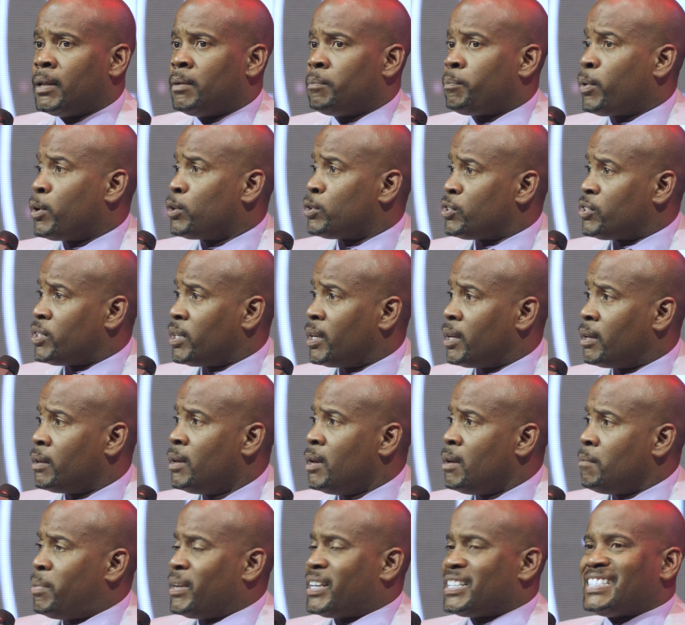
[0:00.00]
purchasing it
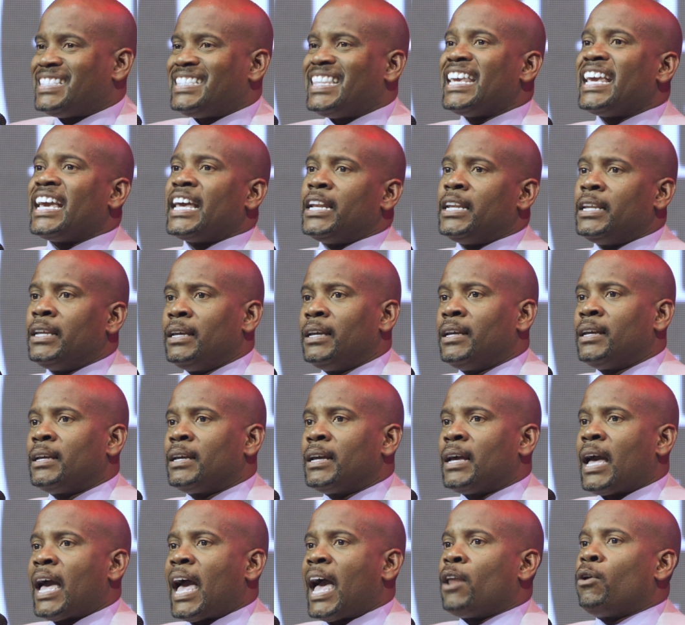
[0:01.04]
because then
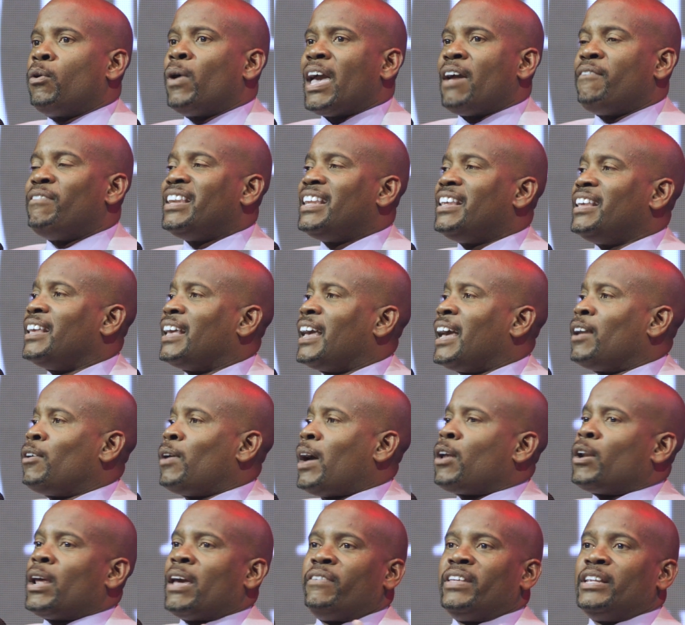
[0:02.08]
I don't have any
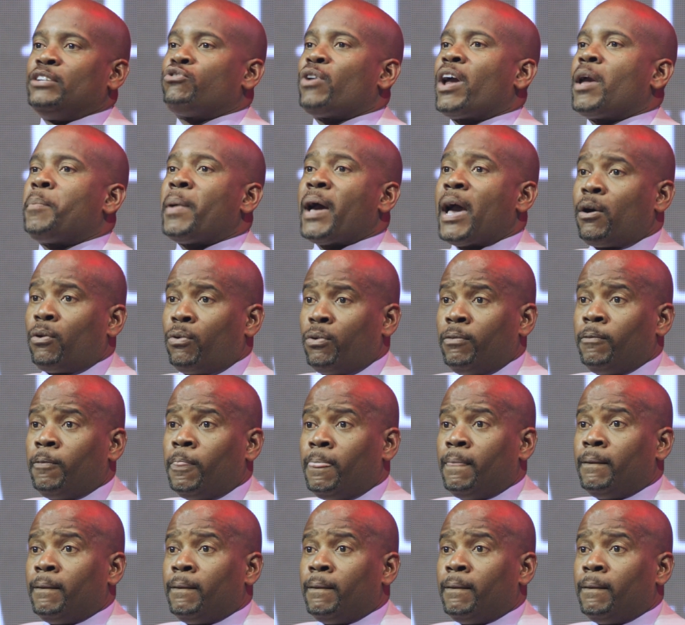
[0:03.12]
dry powder,